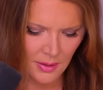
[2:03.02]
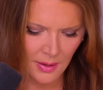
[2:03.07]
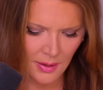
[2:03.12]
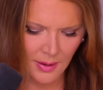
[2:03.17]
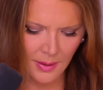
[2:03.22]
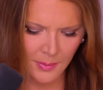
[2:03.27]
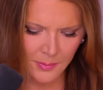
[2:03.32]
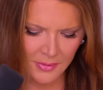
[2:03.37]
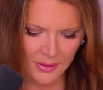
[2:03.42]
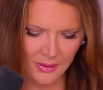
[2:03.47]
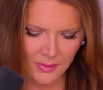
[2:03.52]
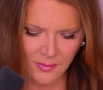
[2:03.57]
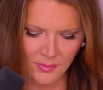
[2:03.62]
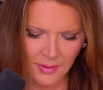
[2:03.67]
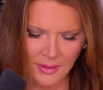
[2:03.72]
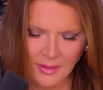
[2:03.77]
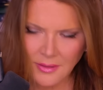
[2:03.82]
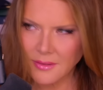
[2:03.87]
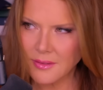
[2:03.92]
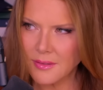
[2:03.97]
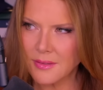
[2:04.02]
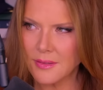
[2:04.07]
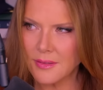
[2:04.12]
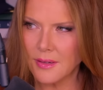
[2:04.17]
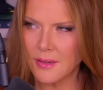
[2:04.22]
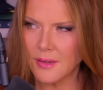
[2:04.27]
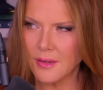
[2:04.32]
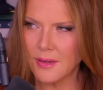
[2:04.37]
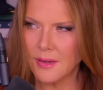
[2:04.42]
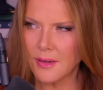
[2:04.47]
I'm convinced
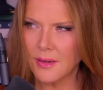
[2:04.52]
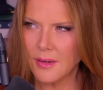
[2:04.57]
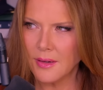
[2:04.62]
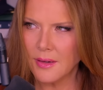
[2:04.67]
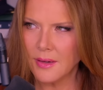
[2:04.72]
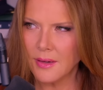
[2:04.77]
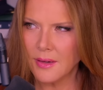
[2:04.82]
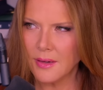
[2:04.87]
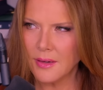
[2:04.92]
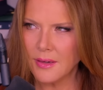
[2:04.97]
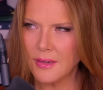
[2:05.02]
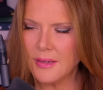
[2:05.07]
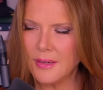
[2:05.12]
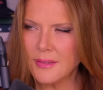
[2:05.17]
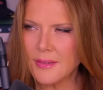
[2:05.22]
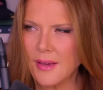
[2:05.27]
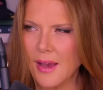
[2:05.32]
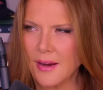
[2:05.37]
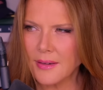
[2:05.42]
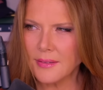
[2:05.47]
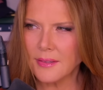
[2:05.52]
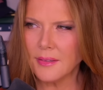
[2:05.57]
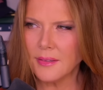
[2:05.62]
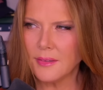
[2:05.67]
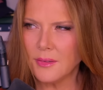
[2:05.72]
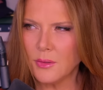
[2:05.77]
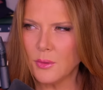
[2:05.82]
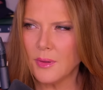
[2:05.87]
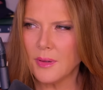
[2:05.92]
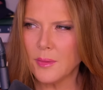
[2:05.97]
he's
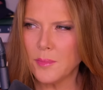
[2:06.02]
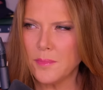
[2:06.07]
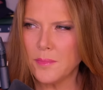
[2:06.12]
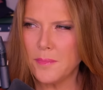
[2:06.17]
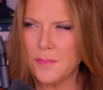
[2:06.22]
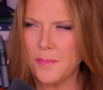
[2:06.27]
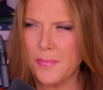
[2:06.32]
actually doing